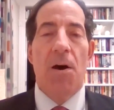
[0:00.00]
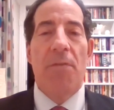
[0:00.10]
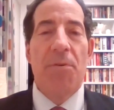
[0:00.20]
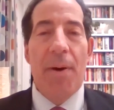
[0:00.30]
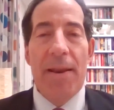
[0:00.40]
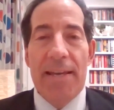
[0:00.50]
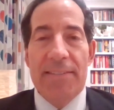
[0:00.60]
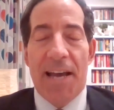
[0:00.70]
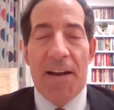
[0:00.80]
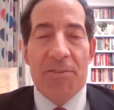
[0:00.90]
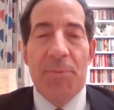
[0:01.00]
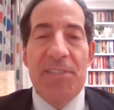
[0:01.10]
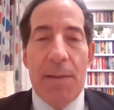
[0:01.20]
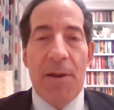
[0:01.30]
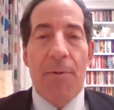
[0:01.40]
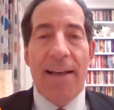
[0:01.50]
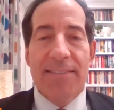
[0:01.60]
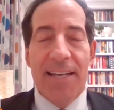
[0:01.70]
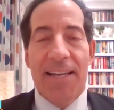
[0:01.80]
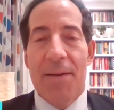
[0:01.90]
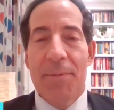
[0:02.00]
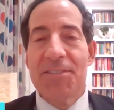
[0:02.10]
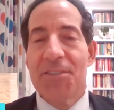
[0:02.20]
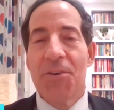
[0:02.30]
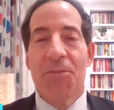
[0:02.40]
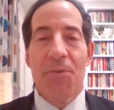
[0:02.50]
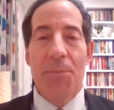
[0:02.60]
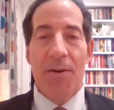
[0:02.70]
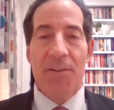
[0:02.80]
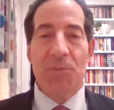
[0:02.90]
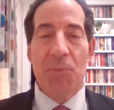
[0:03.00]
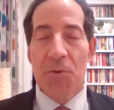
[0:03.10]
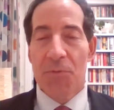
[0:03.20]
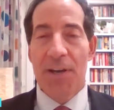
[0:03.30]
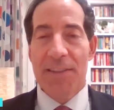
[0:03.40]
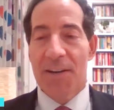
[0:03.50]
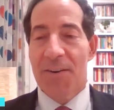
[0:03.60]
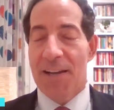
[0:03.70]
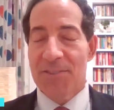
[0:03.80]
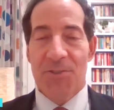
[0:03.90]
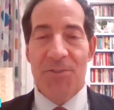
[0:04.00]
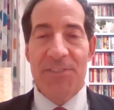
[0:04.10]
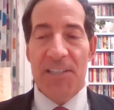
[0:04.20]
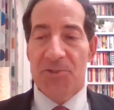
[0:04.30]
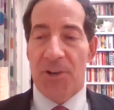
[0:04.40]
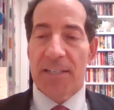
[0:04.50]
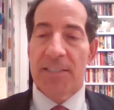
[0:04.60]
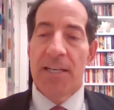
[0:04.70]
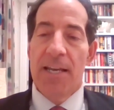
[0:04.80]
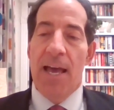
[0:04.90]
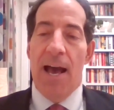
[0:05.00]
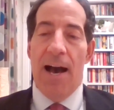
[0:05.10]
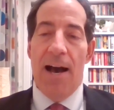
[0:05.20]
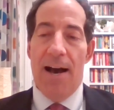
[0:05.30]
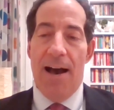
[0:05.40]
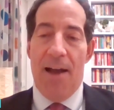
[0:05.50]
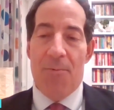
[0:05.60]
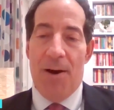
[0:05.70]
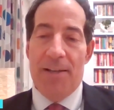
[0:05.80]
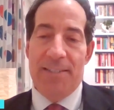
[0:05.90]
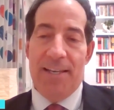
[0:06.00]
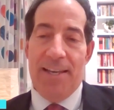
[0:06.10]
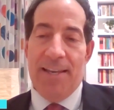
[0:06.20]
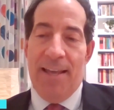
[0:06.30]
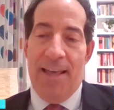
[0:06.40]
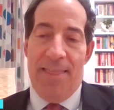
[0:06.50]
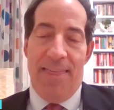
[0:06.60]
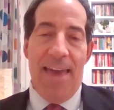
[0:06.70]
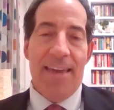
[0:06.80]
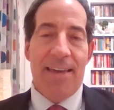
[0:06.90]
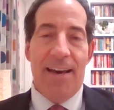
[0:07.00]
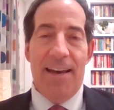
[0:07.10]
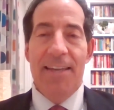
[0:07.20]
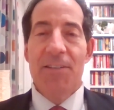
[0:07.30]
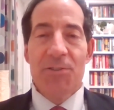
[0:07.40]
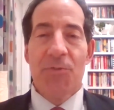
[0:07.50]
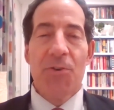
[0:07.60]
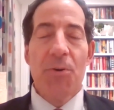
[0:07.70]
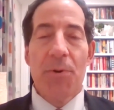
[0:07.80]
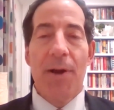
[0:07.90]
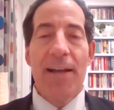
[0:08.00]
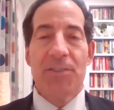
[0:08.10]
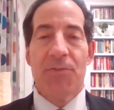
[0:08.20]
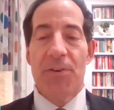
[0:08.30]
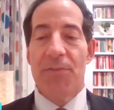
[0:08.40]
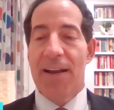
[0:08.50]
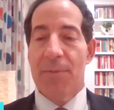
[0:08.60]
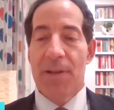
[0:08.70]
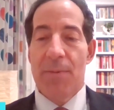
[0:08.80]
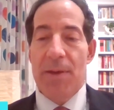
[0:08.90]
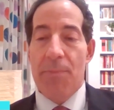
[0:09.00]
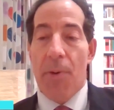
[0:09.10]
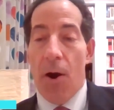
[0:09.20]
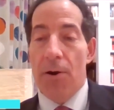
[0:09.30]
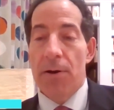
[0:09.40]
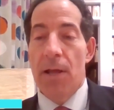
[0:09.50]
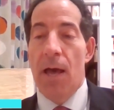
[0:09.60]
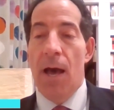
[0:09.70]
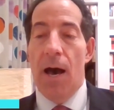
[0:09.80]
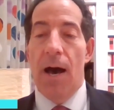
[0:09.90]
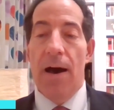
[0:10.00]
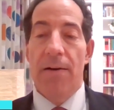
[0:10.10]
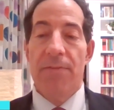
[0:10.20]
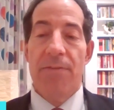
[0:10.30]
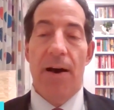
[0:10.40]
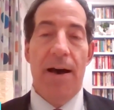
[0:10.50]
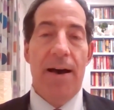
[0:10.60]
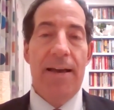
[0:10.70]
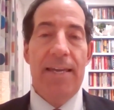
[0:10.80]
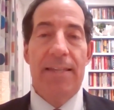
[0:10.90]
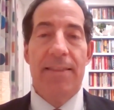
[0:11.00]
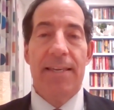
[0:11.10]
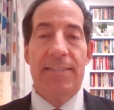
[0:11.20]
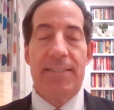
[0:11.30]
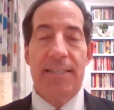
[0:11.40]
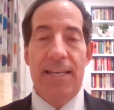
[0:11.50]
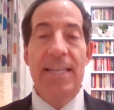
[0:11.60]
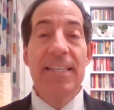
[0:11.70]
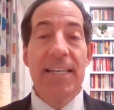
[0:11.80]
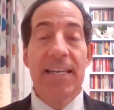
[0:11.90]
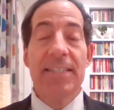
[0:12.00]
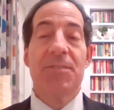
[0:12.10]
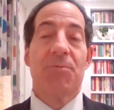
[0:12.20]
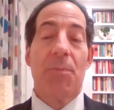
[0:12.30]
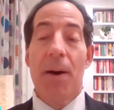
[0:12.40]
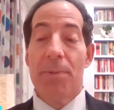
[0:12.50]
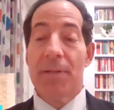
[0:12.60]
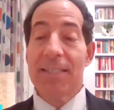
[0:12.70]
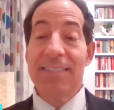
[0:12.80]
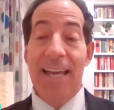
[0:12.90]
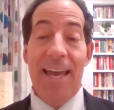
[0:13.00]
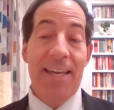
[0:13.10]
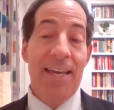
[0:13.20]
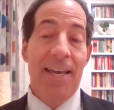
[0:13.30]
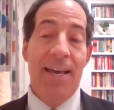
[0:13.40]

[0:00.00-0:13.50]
everybody. It's Congressman Jamie Raskin coming to you from Maryland's beautiful 8th Congressional District. I want to thank Hindus for Human Rights for inviting me to be part of this India's Republic Day